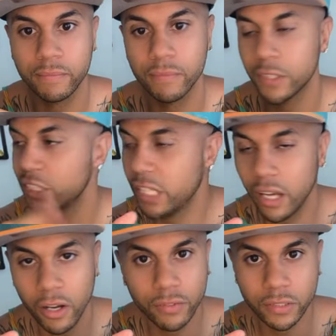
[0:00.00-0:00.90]

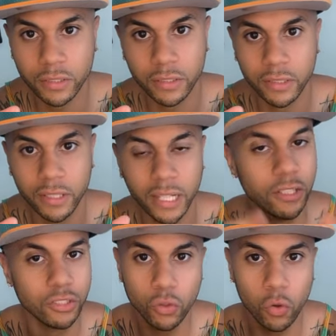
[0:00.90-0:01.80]
shelves in the
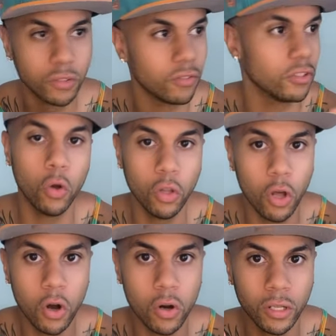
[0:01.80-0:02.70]
stores for so
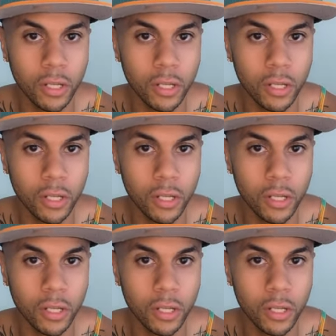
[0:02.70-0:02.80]
long.